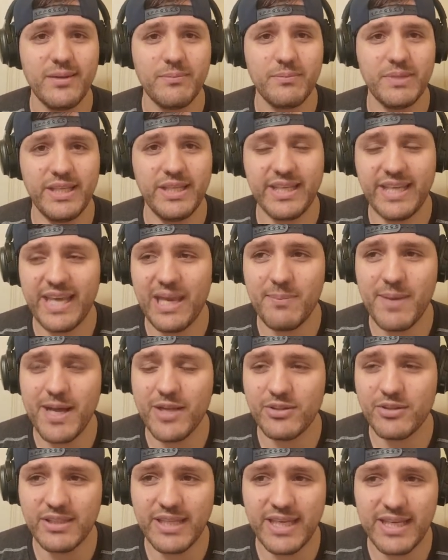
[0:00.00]
And he came
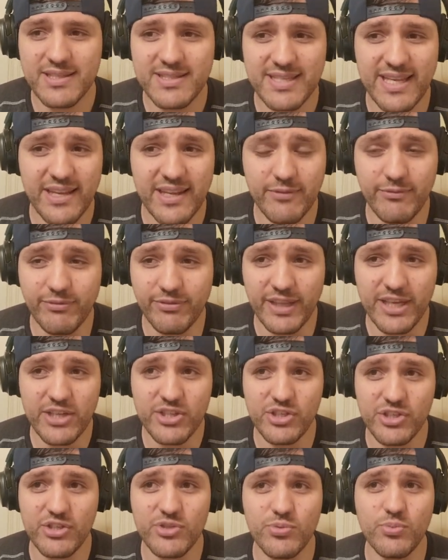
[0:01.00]
out today and said
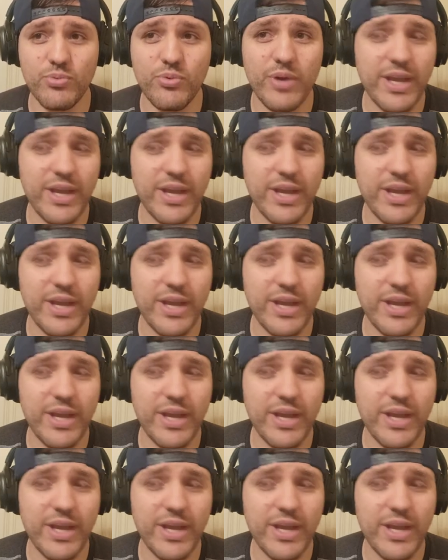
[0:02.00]
inflation is